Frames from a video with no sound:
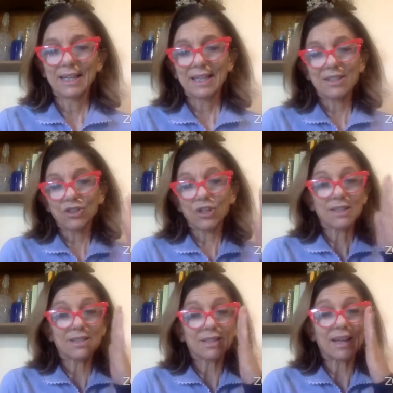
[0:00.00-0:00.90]
is
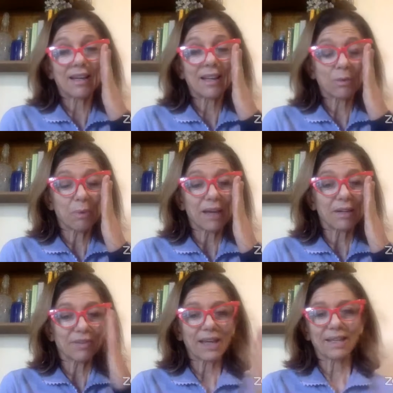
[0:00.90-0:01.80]
just another way
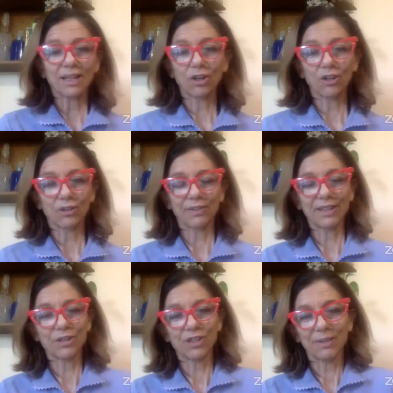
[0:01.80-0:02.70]
of getting a lot of
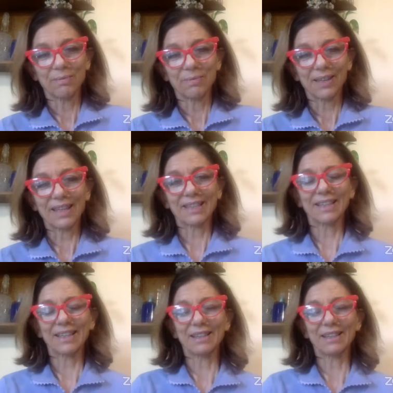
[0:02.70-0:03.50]
energy, and